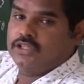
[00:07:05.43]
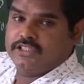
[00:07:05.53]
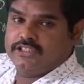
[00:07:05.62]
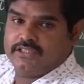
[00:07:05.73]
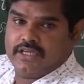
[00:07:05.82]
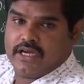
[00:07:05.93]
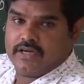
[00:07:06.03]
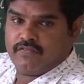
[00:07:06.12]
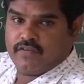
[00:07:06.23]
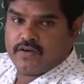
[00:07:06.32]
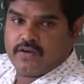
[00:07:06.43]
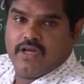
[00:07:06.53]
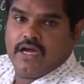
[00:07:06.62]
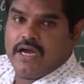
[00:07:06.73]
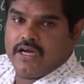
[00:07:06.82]
this for
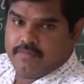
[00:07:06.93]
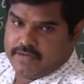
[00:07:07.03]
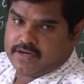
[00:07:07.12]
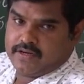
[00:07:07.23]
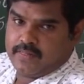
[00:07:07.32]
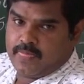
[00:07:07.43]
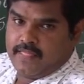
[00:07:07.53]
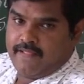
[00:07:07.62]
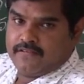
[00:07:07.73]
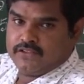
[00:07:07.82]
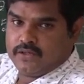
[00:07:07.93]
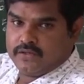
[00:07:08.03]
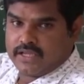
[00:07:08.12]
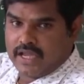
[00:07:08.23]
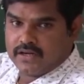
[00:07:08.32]
Akbar. So
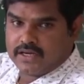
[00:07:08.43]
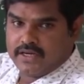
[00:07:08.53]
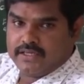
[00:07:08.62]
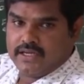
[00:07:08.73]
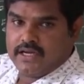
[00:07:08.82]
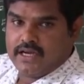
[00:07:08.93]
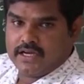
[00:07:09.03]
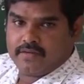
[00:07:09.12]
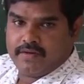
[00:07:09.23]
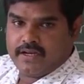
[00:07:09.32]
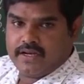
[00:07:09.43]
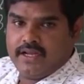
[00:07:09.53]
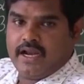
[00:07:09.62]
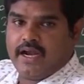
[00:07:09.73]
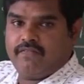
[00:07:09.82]
calculate Akbar
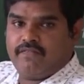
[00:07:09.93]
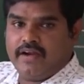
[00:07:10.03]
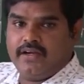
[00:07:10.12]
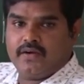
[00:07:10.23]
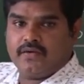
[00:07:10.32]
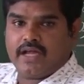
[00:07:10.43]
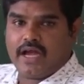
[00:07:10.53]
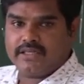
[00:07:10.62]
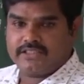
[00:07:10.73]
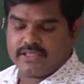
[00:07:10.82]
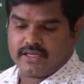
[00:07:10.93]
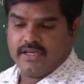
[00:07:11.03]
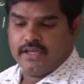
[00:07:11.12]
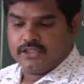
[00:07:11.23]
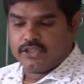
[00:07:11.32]
and find out the answer.
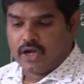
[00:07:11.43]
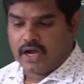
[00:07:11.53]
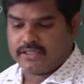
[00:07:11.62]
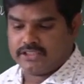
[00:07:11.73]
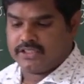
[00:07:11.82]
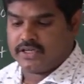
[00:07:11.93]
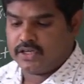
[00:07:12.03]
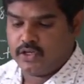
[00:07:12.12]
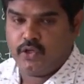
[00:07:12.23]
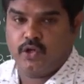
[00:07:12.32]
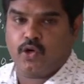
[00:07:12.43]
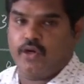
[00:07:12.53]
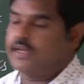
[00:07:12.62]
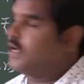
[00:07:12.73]
So answer you are going to